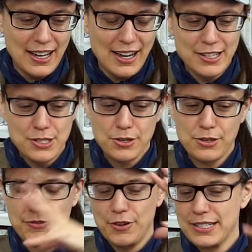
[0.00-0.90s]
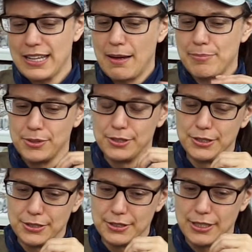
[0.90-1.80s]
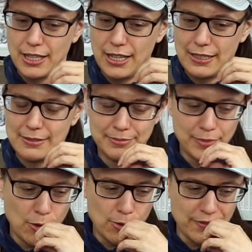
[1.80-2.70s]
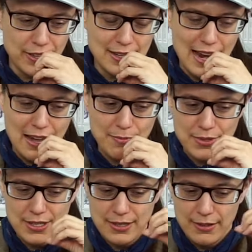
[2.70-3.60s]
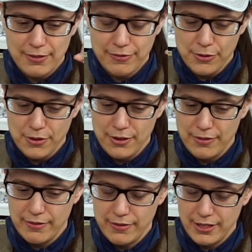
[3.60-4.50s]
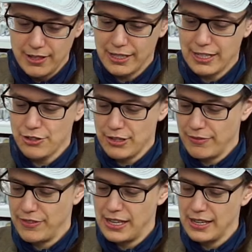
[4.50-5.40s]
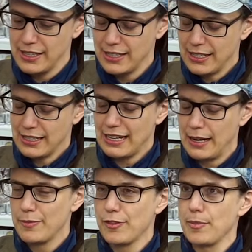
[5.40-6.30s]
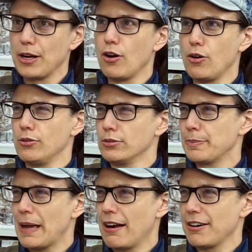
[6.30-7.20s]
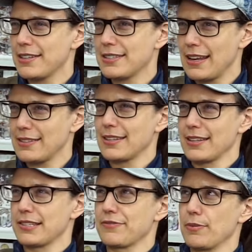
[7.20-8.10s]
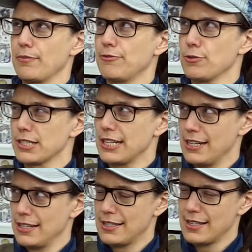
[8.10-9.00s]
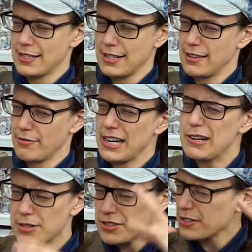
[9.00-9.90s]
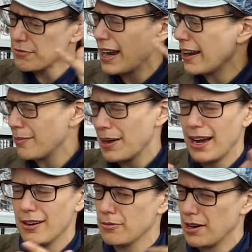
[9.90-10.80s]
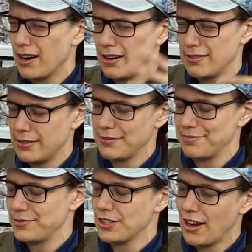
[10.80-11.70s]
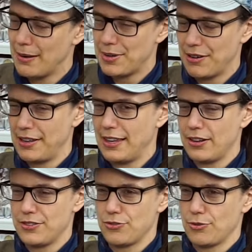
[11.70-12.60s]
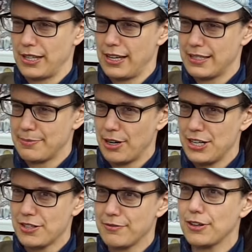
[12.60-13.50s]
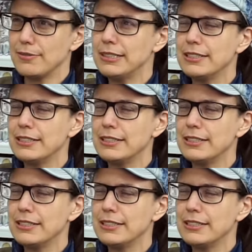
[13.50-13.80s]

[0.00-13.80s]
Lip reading: I took, for example, all of the names for the country of Via came from an old Paris census from 1463, which is around about where the time period that I was drawing the inspiration from.